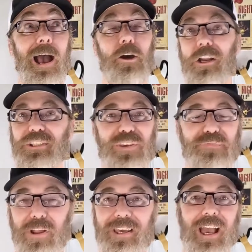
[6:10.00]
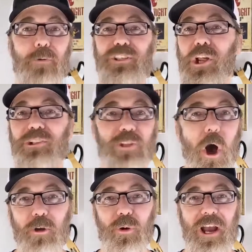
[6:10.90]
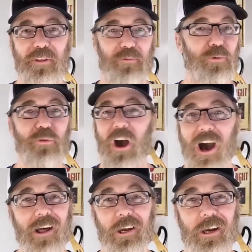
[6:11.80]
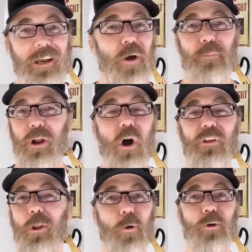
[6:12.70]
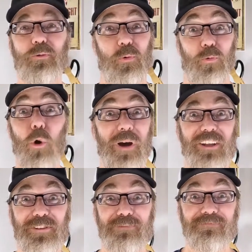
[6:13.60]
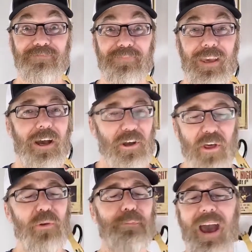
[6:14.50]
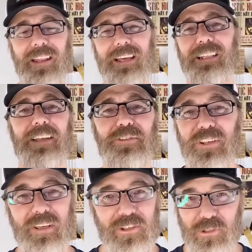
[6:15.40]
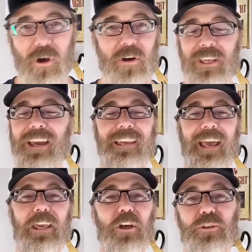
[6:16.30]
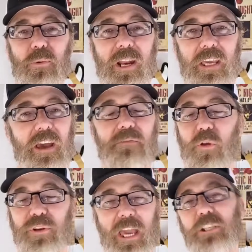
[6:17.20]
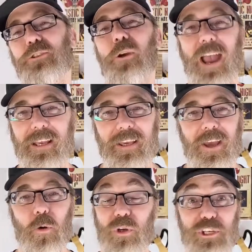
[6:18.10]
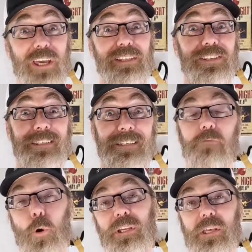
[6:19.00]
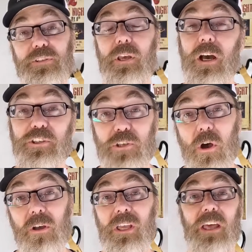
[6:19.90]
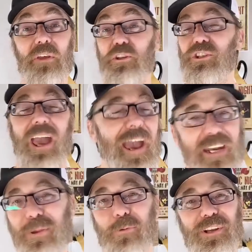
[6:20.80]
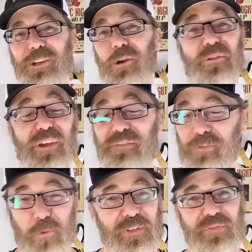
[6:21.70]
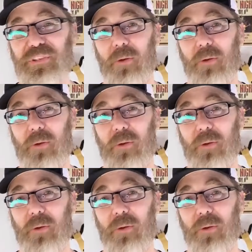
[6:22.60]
I honestly felt like I was on a log ride through the holler, but all the locals were robots. Another palate-cleansing song getting us ready for the next track, which is Voidless, a song that just had to be written under the influence of